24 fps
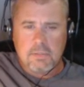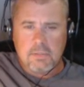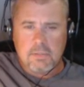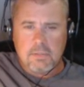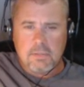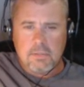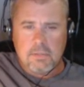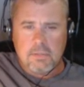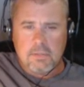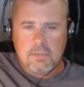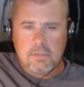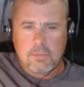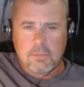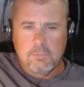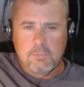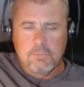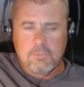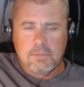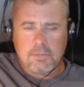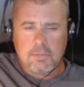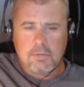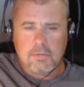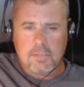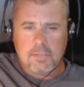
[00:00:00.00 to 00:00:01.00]

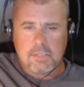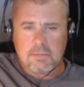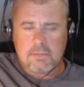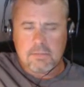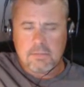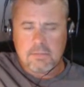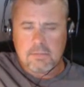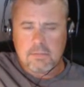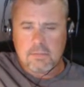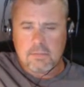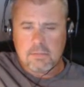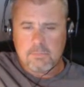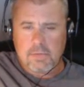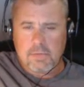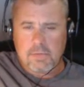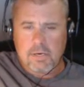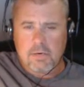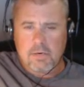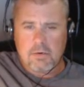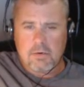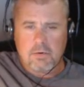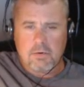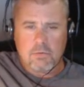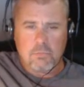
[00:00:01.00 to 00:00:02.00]
that bar
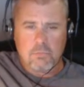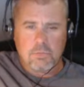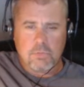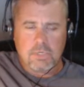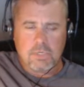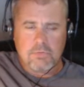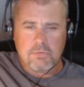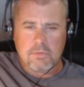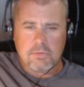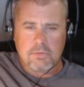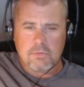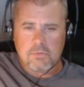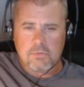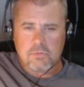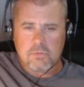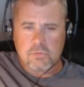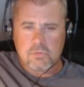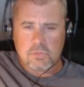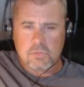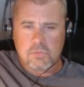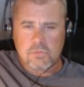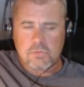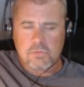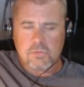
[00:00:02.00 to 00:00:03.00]
or whatever
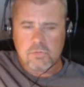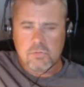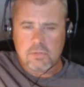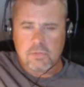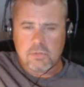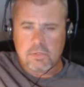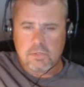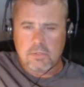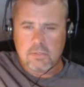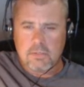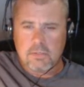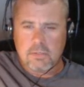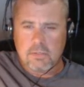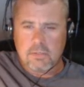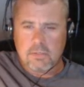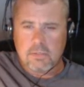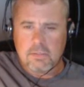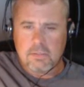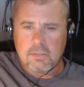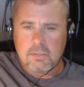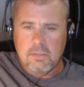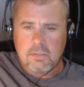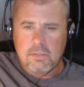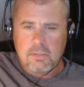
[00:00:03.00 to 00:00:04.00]
structure it's on.
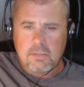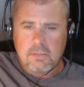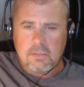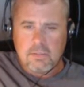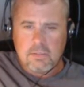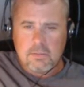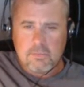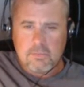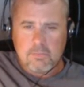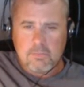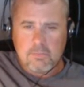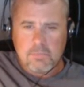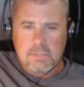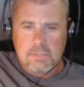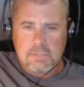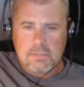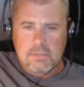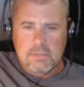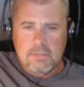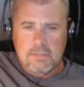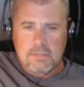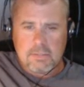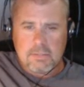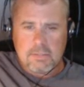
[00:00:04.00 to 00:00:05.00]
But
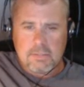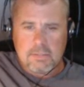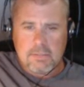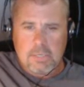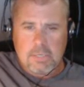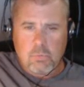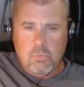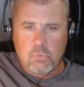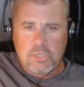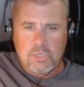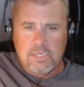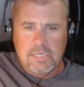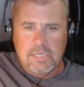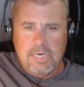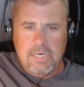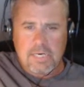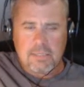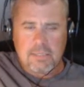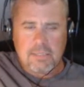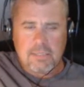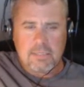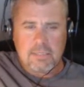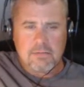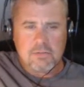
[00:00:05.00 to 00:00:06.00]
I wouldn't
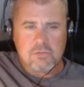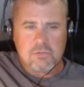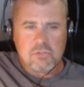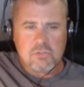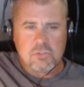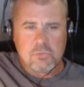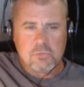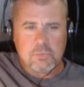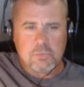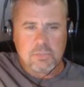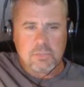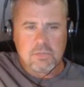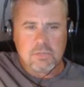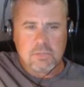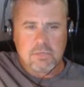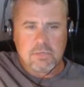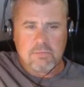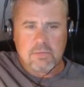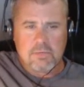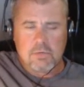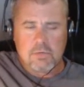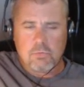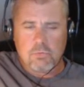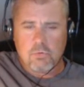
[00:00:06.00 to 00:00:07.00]
highlight this just because I've
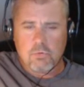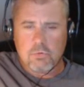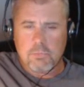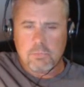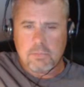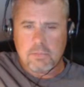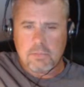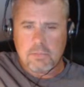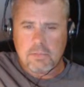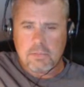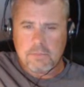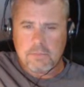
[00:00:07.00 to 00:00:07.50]
got a road bed here.